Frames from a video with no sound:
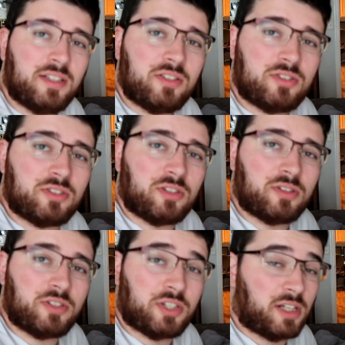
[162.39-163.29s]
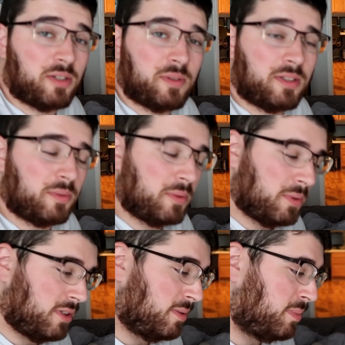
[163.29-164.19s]
Yeah. So genuinely, we
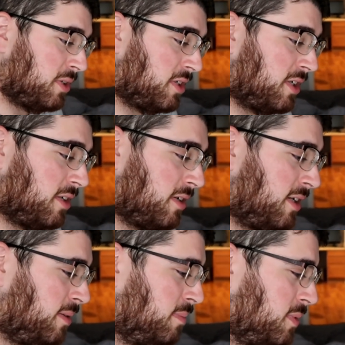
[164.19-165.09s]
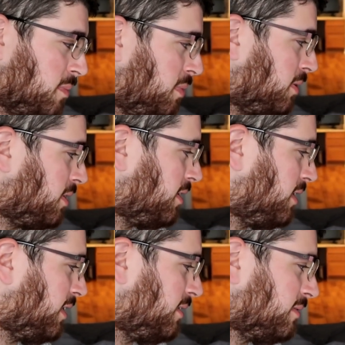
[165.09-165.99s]
really appreciate your help, support,
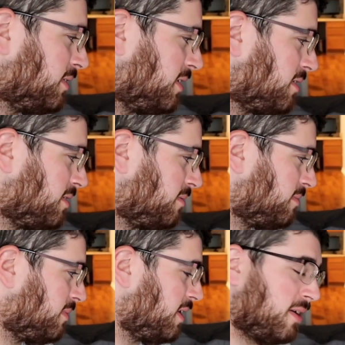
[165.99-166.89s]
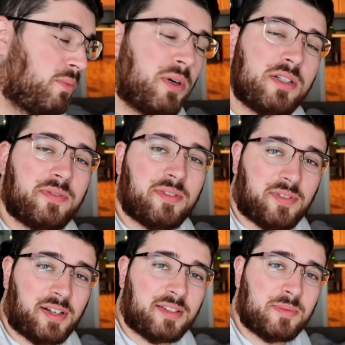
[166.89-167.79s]
and just the words of
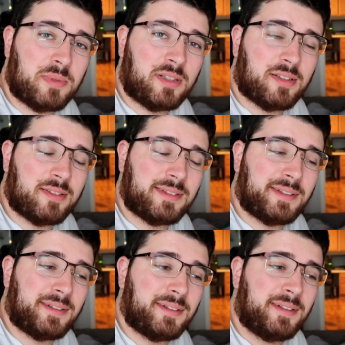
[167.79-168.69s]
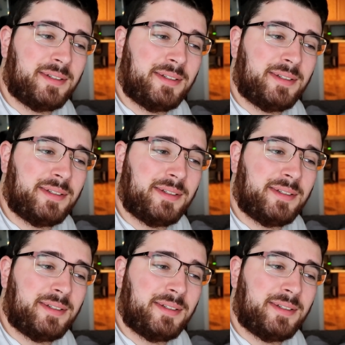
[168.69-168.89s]
advice, because uh,